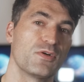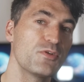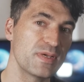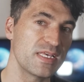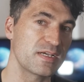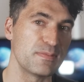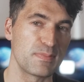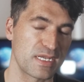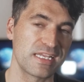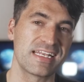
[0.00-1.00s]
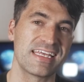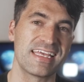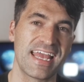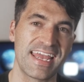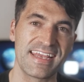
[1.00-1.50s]
all be
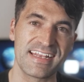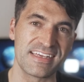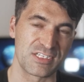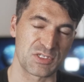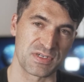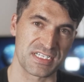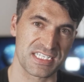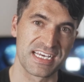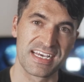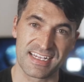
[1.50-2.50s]
completely alien to us,